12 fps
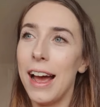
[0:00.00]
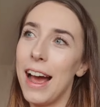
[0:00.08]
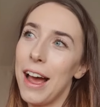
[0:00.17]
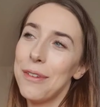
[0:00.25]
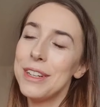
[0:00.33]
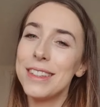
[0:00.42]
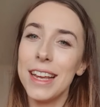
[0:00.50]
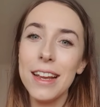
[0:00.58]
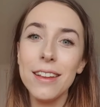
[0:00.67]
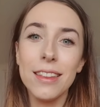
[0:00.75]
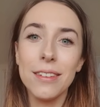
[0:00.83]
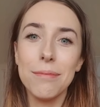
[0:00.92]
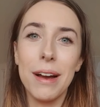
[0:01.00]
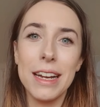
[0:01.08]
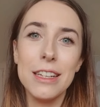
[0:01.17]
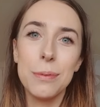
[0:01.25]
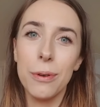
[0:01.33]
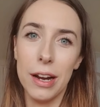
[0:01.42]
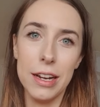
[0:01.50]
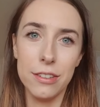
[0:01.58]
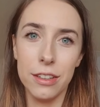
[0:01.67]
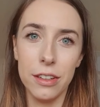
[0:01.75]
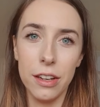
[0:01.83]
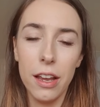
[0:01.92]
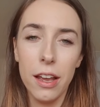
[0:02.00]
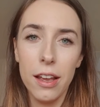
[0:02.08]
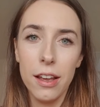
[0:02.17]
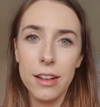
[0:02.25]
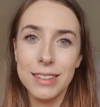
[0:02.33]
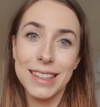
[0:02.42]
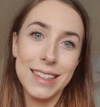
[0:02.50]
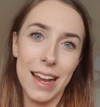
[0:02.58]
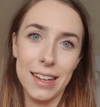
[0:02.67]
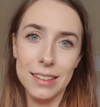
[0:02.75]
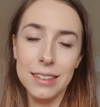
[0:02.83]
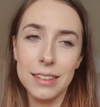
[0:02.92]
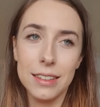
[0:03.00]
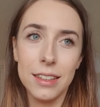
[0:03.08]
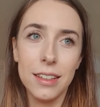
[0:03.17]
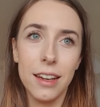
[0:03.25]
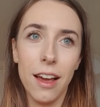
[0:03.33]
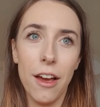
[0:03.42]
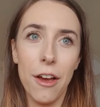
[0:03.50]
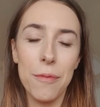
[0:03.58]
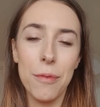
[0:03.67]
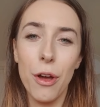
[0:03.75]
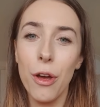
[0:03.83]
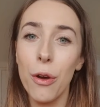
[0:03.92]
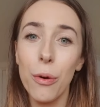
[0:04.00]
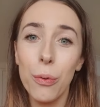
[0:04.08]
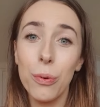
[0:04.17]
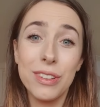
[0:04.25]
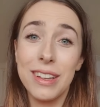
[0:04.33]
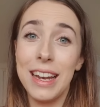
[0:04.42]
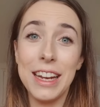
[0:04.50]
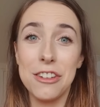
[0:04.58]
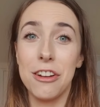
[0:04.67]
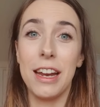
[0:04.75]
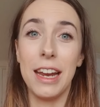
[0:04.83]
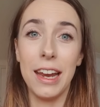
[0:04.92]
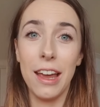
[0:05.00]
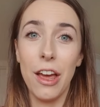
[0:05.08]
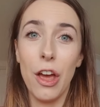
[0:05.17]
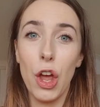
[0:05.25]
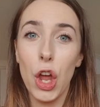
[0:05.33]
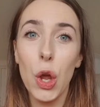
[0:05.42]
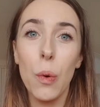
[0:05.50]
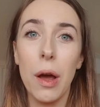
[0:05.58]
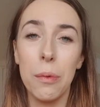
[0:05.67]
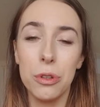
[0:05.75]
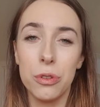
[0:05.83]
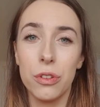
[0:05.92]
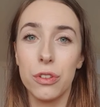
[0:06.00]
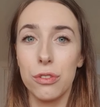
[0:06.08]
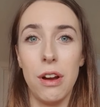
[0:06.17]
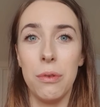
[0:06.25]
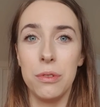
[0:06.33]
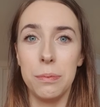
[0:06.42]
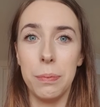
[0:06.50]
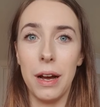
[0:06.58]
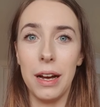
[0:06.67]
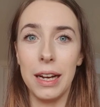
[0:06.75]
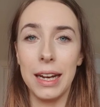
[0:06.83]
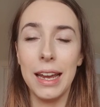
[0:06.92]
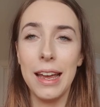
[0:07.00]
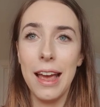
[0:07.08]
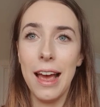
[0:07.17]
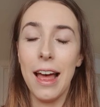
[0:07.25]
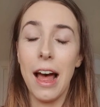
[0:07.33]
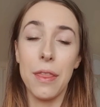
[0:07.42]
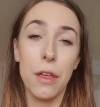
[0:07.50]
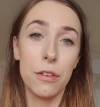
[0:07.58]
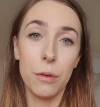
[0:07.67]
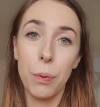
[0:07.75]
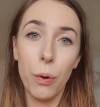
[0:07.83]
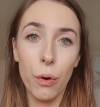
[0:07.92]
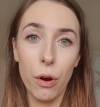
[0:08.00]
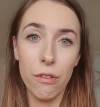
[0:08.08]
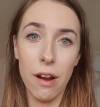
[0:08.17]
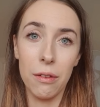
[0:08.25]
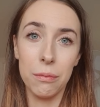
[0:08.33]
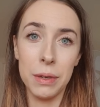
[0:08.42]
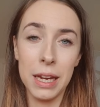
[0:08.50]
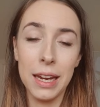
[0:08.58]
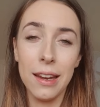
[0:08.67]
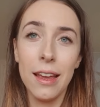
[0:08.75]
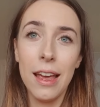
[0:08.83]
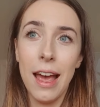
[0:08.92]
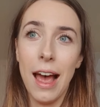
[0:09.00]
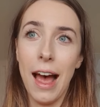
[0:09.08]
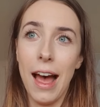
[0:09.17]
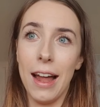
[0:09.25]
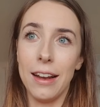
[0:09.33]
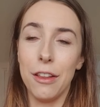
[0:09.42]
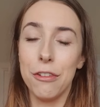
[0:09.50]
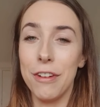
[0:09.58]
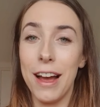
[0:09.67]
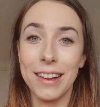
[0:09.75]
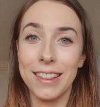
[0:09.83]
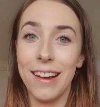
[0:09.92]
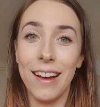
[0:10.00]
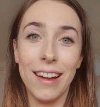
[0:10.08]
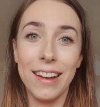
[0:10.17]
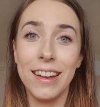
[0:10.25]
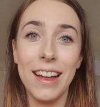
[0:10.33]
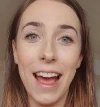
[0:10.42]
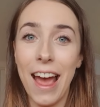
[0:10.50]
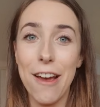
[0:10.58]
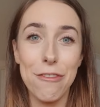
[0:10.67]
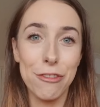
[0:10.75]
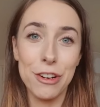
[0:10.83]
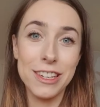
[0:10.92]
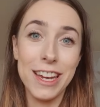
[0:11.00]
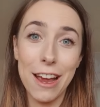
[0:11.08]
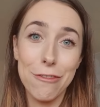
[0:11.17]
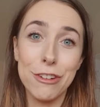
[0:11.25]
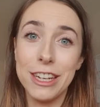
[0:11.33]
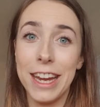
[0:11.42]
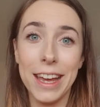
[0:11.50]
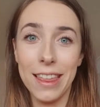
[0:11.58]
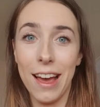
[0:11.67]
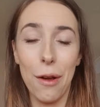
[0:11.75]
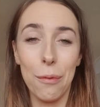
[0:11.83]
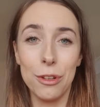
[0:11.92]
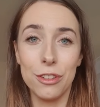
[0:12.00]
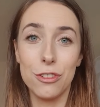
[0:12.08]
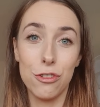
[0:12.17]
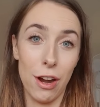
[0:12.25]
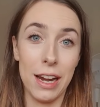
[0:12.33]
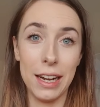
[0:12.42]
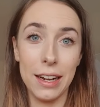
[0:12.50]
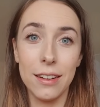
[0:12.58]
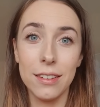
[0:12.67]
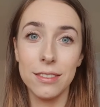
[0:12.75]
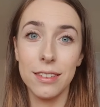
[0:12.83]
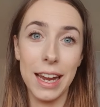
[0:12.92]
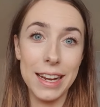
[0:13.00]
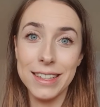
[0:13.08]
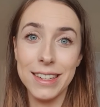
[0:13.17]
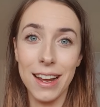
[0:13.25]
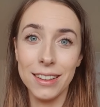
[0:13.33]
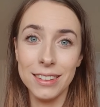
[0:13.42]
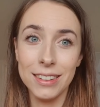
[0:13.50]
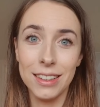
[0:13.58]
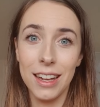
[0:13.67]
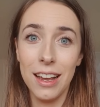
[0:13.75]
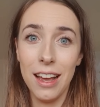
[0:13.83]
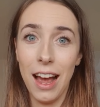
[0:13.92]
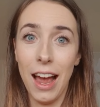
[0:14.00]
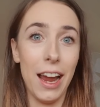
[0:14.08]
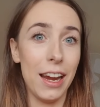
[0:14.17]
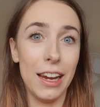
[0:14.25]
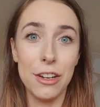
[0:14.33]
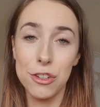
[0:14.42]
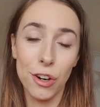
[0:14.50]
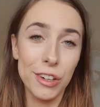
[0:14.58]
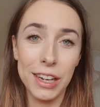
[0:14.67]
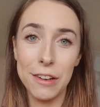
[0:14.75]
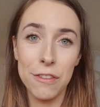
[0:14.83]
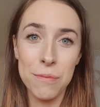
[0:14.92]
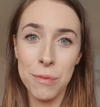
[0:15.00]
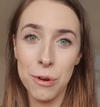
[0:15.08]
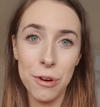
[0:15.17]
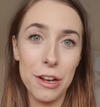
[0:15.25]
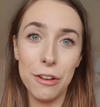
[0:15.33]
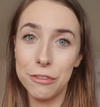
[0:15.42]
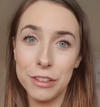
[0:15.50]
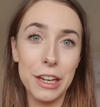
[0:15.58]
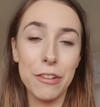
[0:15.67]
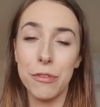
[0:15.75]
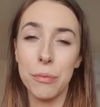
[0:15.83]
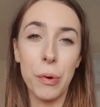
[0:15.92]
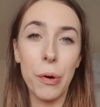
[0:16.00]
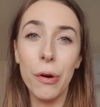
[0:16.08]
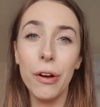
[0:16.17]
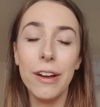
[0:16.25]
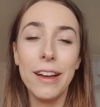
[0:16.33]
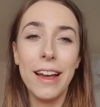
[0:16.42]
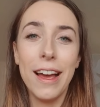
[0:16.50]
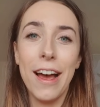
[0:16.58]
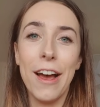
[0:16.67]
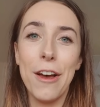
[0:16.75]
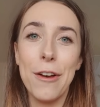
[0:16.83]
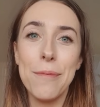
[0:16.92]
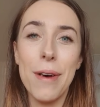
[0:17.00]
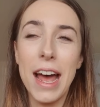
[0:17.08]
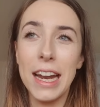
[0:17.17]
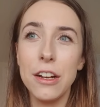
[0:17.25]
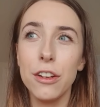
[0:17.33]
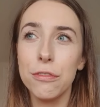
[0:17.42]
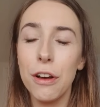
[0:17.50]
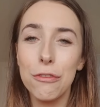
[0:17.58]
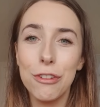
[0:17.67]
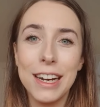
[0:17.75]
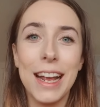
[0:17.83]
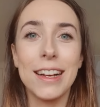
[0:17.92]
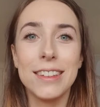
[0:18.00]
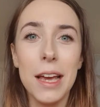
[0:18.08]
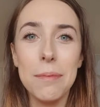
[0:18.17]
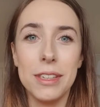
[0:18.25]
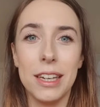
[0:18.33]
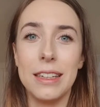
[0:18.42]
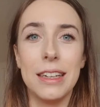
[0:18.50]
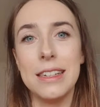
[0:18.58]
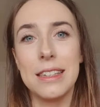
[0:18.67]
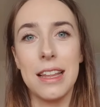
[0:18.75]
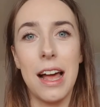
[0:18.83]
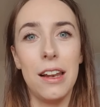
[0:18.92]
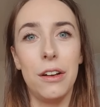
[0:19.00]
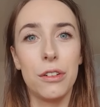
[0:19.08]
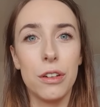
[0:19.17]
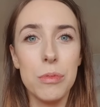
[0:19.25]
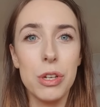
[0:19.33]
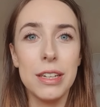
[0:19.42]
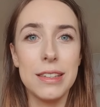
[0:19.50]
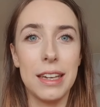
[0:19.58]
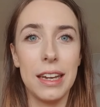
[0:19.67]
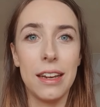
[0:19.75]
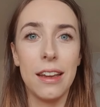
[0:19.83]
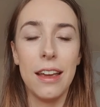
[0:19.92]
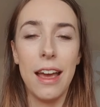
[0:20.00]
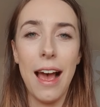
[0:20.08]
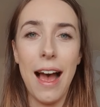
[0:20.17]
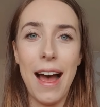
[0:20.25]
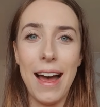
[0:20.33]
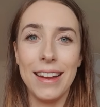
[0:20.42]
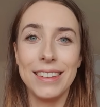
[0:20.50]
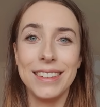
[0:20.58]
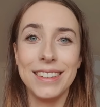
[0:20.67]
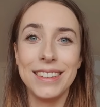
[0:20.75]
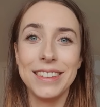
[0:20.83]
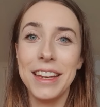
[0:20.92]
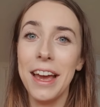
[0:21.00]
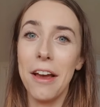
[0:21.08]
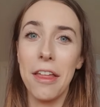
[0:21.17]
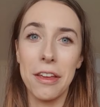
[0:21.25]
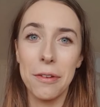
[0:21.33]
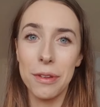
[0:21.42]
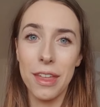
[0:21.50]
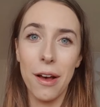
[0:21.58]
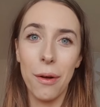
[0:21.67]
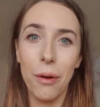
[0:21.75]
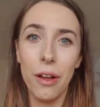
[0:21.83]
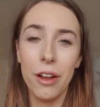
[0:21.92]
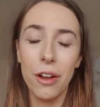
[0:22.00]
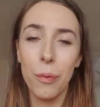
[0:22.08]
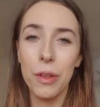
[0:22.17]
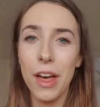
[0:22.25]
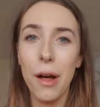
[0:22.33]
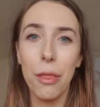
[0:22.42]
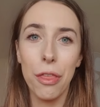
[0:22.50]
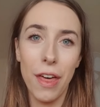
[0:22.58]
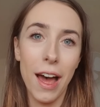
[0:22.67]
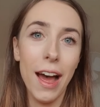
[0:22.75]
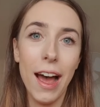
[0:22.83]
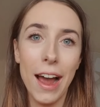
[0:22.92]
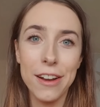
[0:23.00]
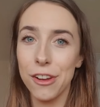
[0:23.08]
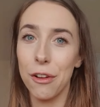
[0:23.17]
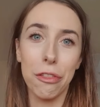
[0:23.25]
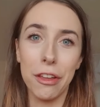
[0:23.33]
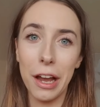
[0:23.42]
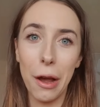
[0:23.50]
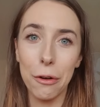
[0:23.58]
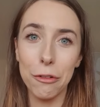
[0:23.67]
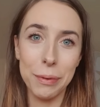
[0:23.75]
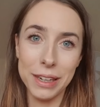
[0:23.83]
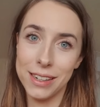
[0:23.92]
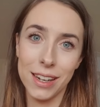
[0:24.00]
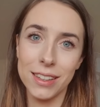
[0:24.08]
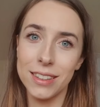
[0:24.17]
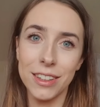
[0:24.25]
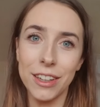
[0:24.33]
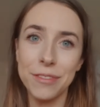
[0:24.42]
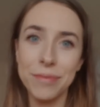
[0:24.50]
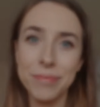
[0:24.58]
I would say that my inspiration to dance was literally who I was surrounded by and the support around me, and the fact that every year that I was training in dance, I enjoyed it even more, I loved it even more. And I just felt really accepted into that little community. And yeah, I think without that, I don't think I would have been a dancer.